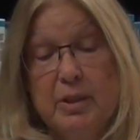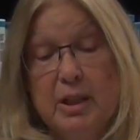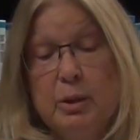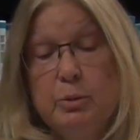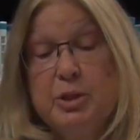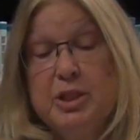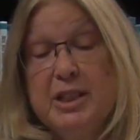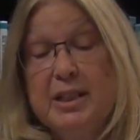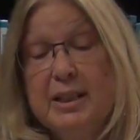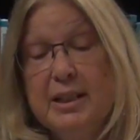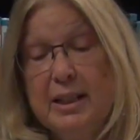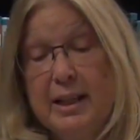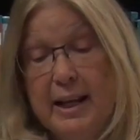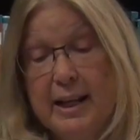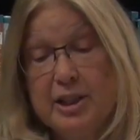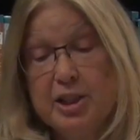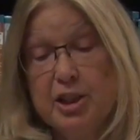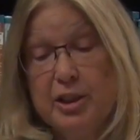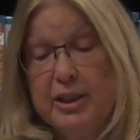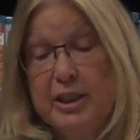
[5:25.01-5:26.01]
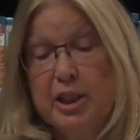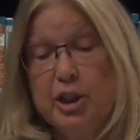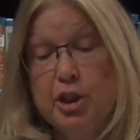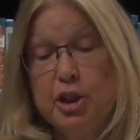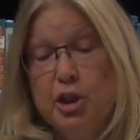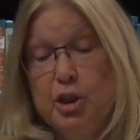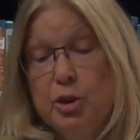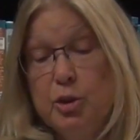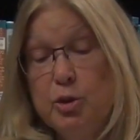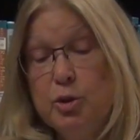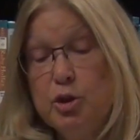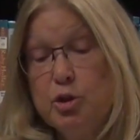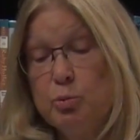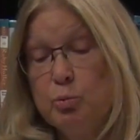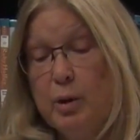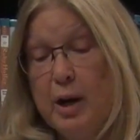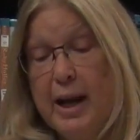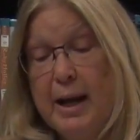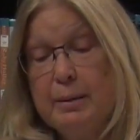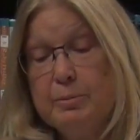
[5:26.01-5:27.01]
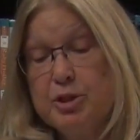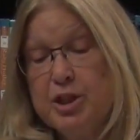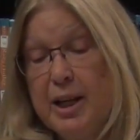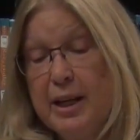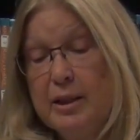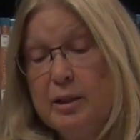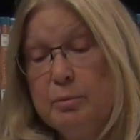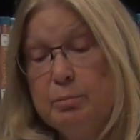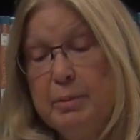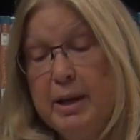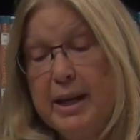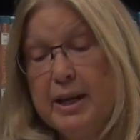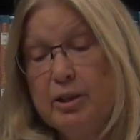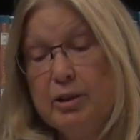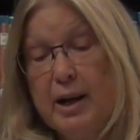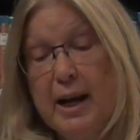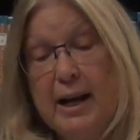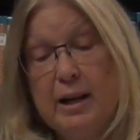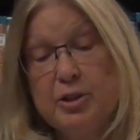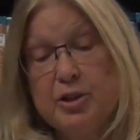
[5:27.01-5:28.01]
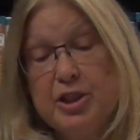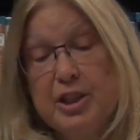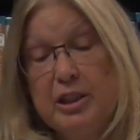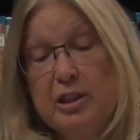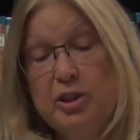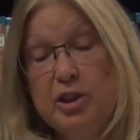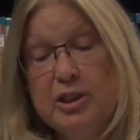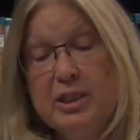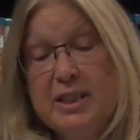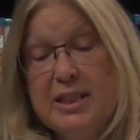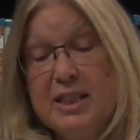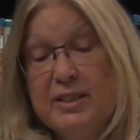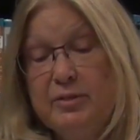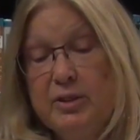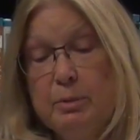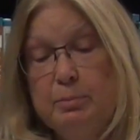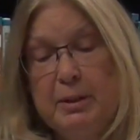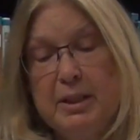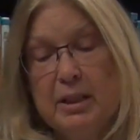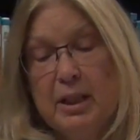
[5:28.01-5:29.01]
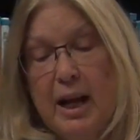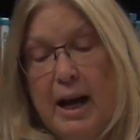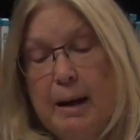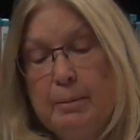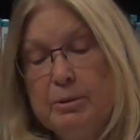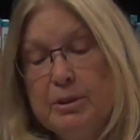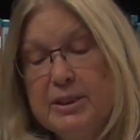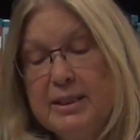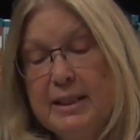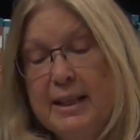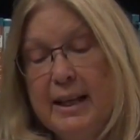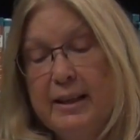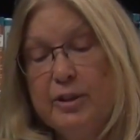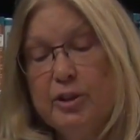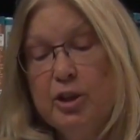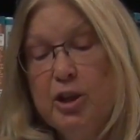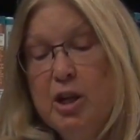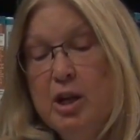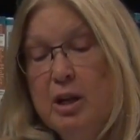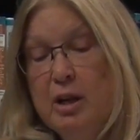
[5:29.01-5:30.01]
It was an inn, actually, a huge, ramshackle manor house that looked as if it had been cobbled together